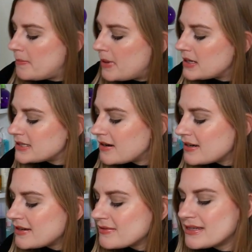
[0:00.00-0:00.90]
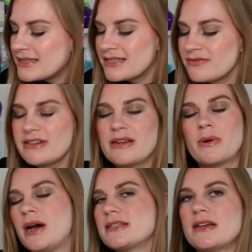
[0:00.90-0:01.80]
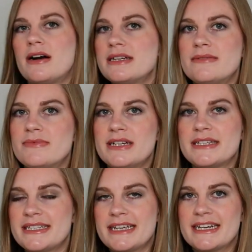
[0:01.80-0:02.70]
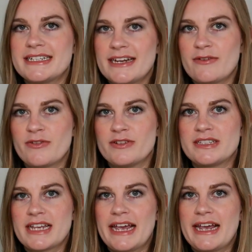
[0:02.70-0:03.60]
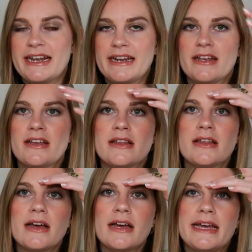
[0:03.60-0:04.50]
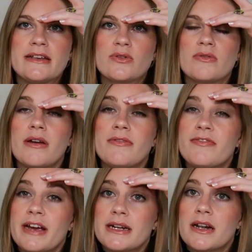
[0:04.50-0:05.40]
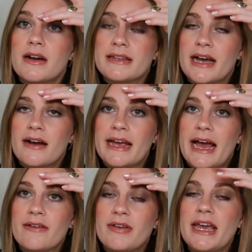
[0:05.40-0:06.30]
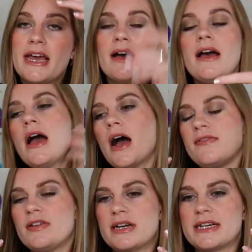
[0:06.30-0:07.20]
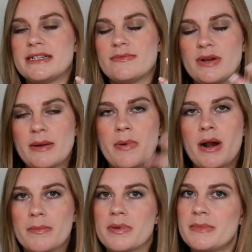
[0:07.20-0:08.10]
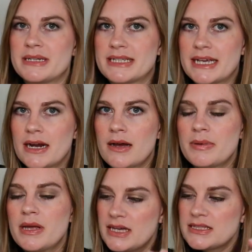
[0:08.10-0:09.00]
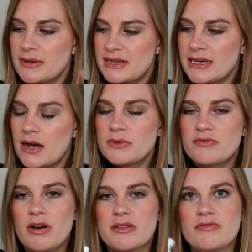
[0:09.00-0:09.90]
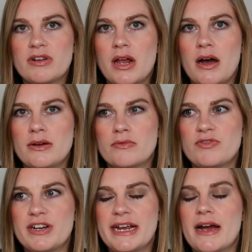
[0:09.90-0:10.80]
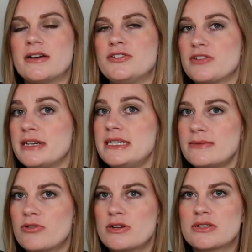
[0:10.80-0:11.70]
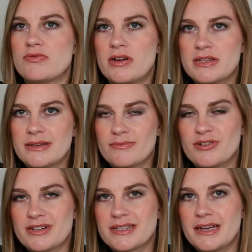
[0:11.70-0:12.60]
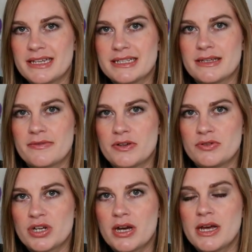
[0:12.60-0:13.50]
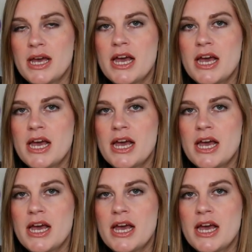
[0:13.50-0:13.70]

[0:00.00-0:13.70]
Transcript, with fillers: But I don't think this really works. I didn't really see a difference in a sort of like faint line that I have here. I feel like it didn't really plump my skin up. So I think I would rather rely on really hydrating products rather than products like this in the future.